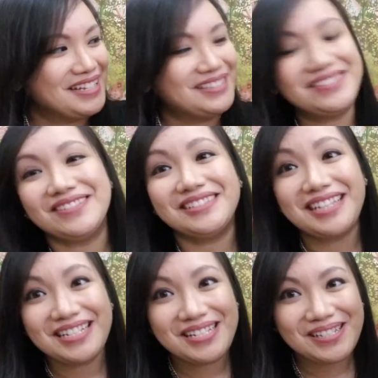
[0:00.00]
So
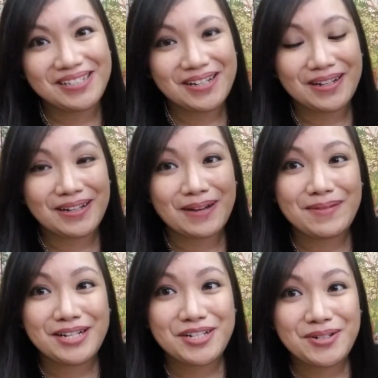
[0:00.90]
let's, I'm
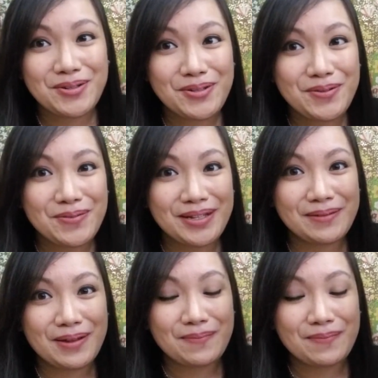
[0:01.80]
gonna show you what